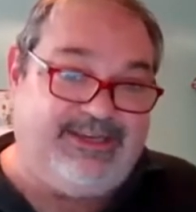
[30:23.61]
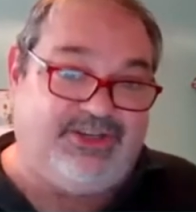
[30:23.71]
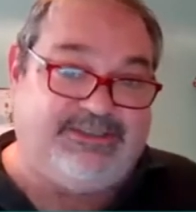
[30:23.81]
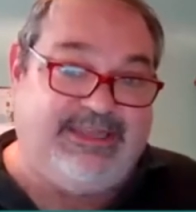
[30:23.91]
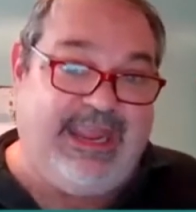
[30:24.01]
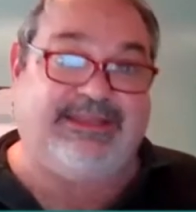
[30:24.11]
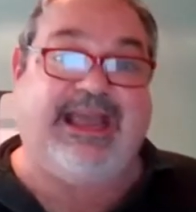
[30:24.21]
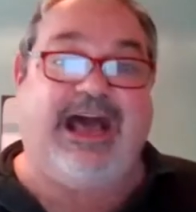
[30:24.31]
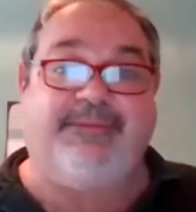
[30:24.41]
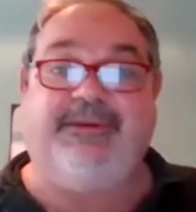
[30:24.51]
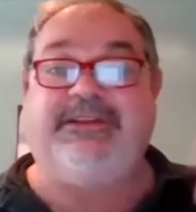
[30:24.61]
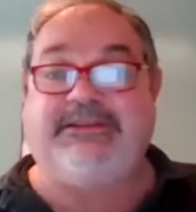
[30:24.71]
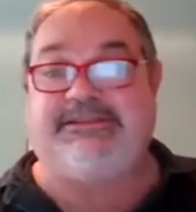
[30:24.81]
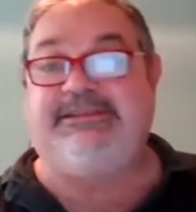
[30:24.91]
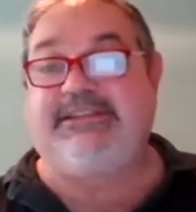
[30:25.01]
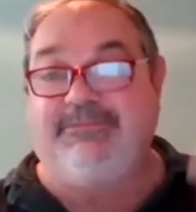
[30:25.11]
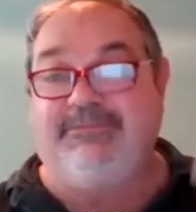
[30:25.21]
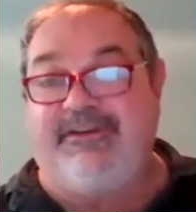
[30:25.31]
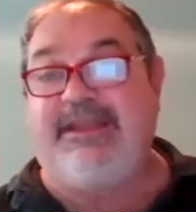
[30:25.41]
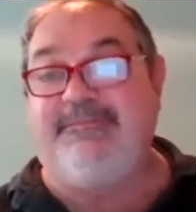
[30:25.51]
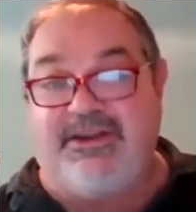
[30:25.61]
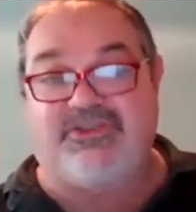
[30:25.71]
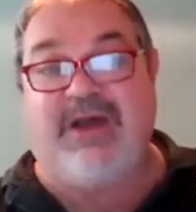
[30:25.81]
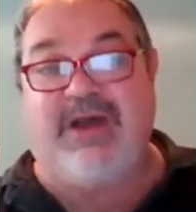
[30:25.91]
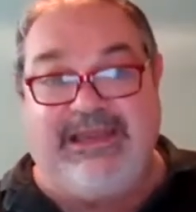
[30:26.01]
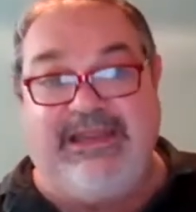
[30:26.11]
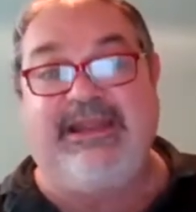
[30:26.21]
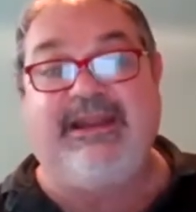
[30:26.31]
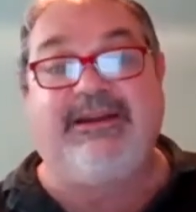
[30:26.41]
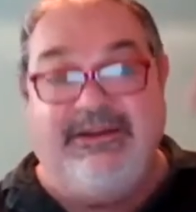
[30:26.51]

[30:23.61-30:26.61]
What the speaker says: state coupled with a system of n-1 linear